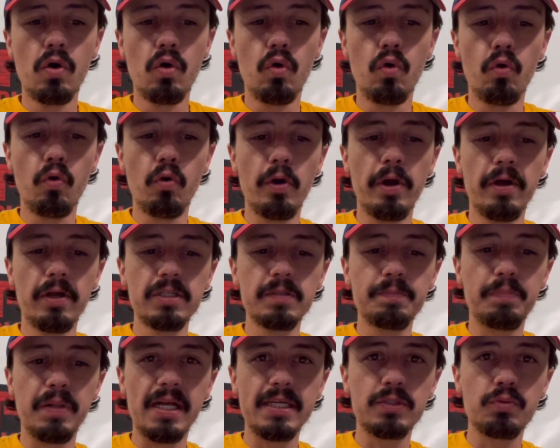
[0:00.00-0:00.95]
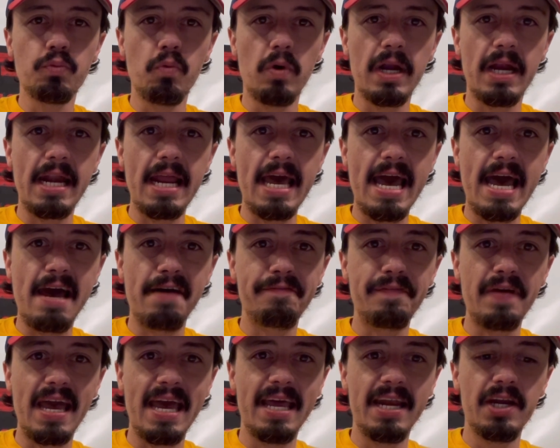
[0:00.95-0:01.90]
Orioles plus one and a half
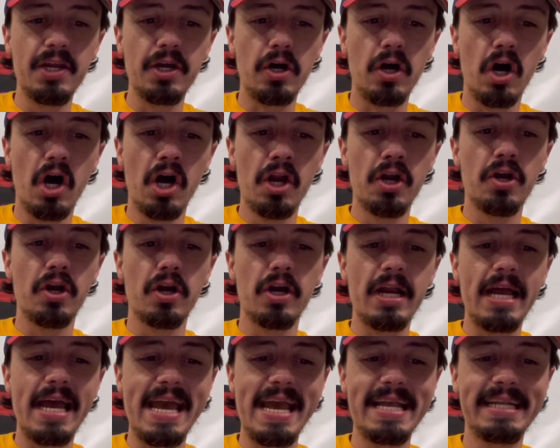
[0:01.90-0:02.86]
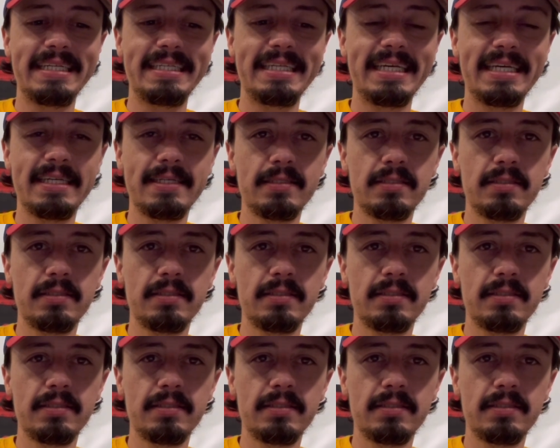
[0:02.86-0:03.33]
and under eight.